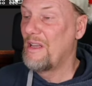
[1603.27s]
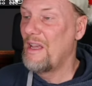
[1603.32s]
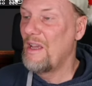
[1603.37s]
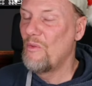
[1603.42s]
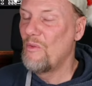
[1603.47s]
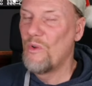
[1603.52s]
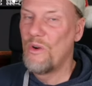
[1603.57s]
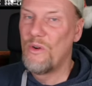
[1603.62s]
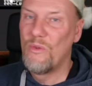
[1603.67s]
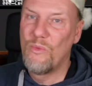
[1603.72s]

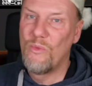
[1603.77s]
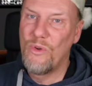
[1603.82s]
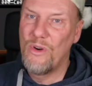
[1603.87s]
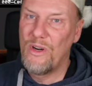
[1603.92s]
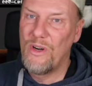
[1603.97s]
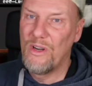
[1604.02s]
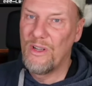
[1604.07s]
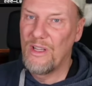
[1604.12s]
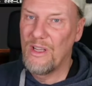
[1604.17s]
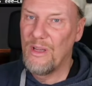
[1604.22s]
it would
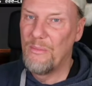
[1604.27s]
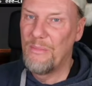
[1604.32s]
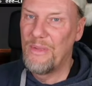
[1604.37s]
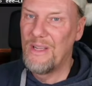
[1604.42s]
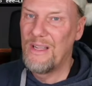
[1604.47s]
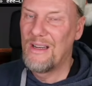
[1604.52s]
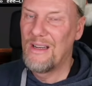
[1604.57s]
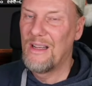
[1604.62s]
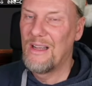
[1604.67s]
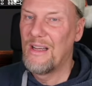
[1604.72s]
work a
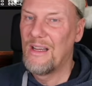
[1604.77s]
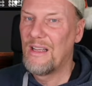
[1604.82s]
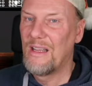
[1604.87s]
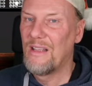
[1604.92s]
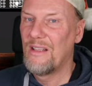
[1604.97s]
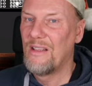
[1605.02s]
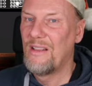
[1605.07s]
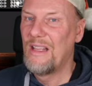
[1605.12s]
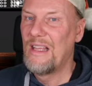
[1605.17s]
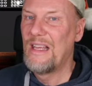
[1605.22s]
bit
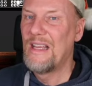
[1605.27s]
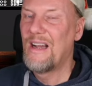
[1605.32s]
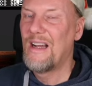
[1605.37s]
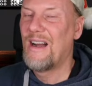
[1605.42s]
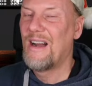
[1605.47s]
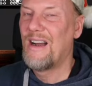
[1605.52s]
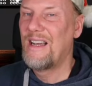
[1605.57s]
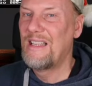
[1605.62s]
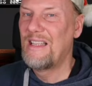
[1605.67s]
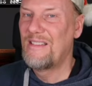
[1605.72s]
like the
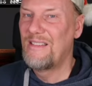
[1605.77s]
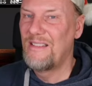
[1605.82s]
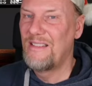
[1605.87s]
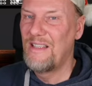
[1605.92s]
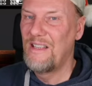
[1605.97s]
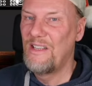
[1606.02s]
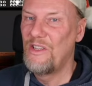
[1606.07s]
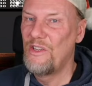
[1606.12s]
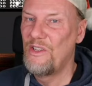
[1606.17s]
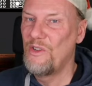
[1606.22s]

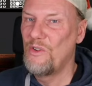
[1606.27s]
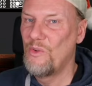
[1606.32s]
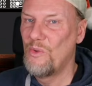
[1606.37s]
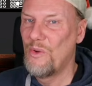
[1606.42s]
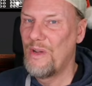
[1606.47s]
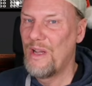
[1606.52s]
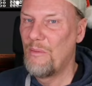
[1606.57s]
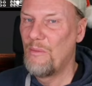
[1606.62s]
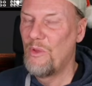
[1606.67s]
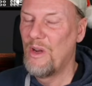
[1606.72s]

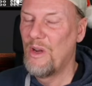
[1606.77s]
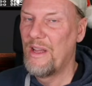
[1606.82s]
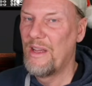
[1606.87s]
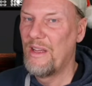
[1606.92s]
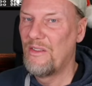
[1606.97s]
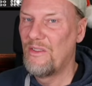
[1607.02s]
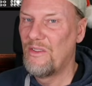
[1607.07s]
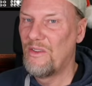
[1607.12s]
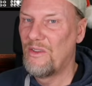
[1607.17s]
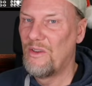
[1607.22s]
ICU
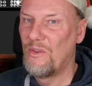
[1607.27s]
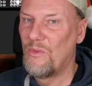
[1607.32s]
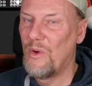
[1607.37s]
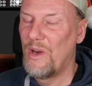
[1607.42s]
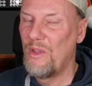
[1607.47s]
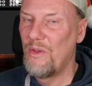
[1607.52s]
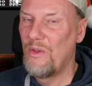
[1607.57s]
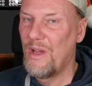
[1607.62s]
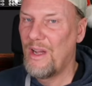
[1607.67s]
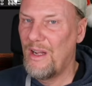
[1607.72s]
emulator,
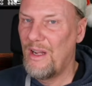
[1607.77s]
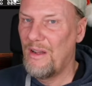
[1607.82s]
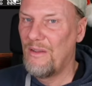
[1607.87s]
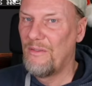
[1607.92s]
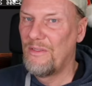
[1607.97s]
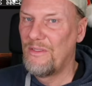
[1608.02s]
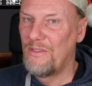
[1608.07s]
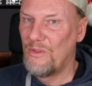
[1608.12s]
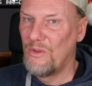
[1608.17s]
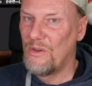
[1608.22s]
where you
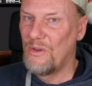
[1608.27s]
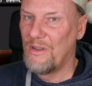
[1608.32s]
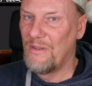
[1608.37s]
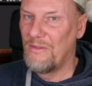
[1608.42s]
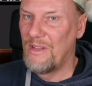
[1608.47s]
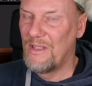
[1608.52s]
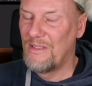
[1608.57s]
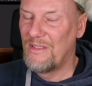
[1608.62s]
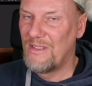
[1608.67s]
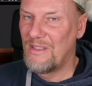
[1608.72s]
have sort
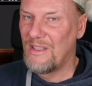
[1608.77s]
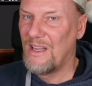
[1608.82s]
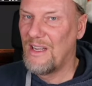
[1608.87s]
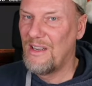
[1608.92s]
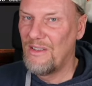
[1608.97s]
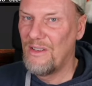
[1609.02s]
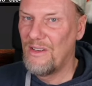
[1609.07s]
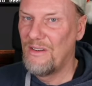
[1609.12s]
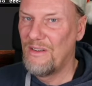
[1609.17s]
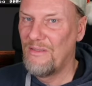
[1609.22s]
of the
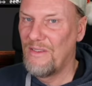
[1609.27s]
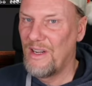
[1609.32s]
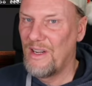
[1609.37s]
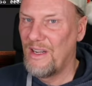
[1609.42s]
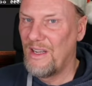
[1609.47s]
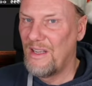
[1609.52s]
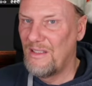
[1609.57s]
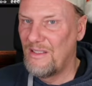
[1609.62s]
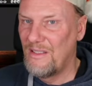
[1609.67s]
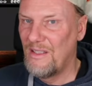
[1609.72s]
standard
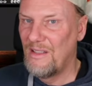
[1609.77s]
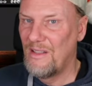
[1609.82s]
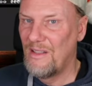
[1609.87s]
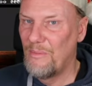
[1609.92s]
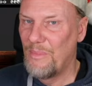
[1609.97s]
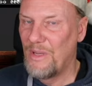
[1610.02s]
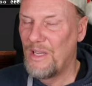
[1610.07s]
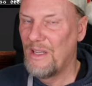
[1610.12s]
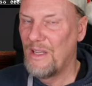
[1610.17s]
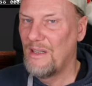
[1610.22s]
Vice in the
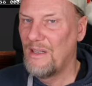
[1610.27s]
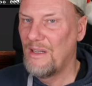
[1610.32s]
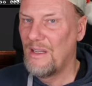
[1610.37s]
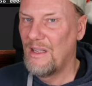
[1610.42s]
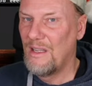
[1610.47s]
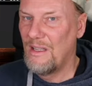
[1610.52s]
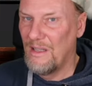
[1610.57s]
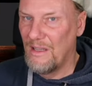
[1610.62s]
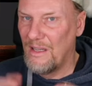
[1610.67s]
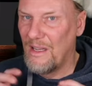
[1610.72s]

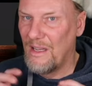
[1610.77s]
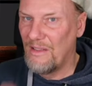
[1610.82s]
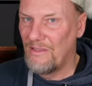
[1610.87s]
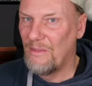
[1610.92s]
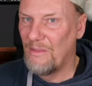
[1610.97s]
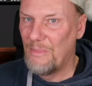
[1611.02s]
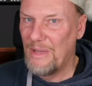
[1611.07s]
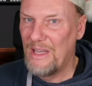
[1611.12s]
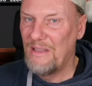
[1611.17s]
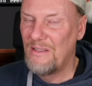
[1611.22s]
beginning as
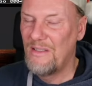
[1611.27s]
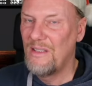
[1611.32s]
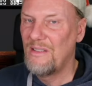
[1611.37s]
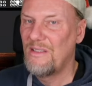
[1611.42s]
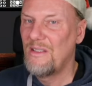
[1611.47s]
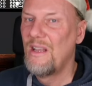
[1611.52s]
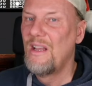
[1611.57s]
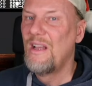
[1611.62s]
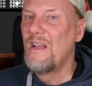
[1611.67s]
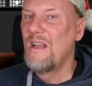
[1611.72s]
a
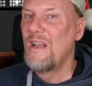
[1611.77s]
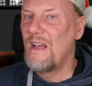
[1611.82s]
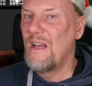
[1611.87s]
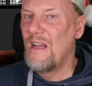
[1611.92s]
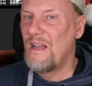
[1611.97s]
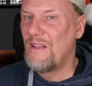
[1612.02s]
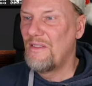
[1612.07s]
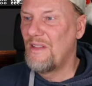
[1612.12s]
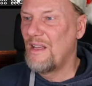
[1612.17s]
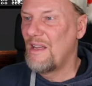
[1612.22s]
basis,
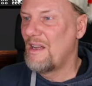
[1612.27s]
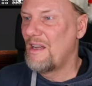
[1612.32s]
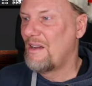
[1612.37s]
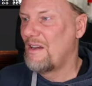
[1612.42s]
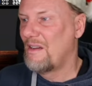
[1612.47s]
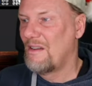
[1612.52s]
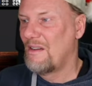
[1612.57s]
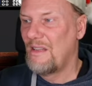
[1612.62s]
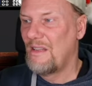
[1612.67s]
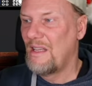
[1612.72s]
and
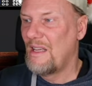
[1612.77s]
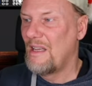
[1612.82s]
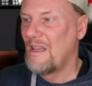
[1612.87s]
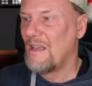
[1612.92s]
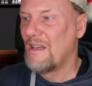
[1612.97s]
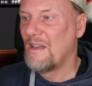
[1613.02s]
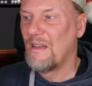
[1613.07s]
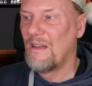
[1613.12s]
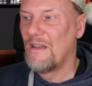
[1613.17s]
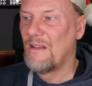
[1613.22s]
then
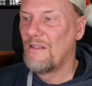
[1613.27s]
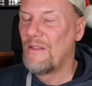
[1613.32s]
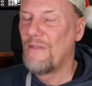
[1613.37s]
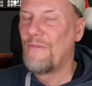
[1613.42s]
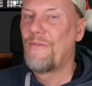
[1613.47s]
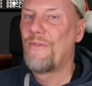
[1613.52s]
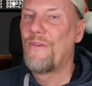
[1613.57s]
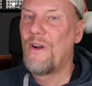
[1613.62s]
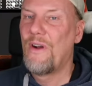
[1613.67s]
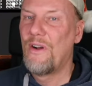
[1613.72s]
the
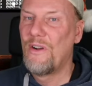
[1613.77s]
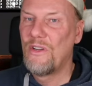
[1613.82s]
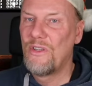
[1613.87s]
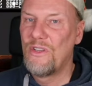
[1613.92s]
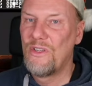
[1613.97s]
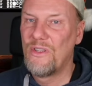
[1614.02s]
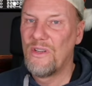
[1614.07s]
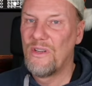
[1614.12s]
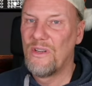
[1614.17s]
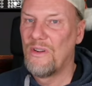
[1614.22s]

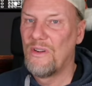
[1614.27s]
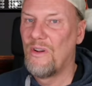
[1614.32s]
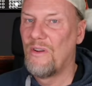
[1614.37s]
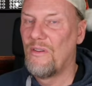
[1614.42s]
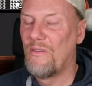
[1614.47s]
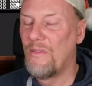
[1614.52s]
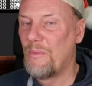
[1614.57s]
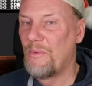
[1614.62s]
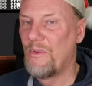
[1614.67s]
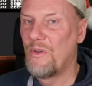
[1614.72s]
function
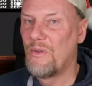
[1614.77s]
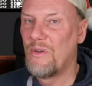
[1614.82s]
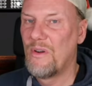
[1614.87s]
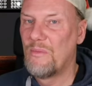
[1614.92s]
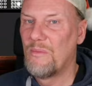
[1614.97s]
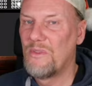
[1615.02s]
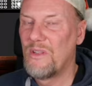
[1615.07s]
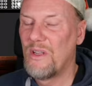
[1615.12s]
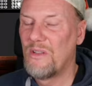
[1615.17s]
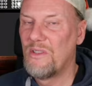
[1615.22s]
of a
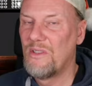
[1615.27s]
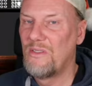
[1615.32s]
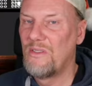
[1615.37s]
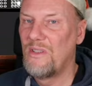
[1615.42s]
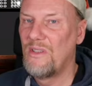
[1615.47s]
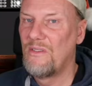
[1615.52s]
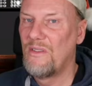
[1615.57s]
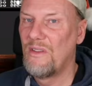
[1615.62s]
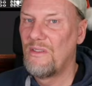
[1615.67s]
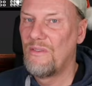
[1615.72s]
program such as
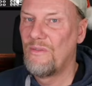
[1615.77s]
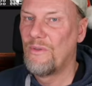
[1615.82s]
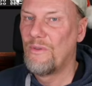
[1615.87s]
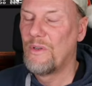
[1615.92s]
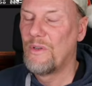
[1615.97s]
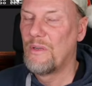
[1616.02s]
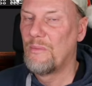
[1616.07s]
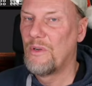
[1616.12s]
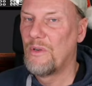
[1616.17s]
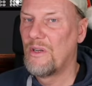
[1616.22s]

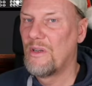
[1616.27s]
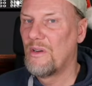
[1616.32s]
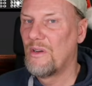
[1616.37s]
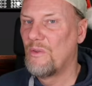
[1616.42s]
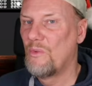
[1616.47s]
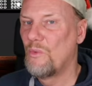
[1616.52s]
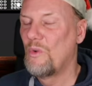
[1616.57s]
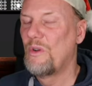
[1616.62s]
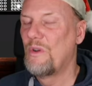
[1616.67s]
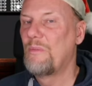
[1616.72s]
C64
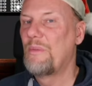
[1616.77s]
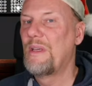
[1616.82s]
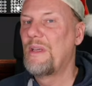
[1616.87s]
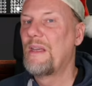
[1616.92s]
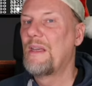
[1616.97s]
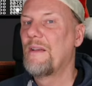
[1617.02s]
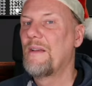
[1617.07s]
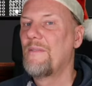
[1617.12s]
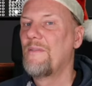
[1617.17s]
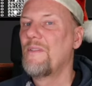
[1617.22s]
Debugger would
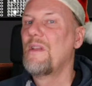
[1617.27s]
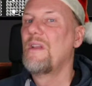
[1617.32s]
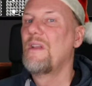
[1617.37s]
be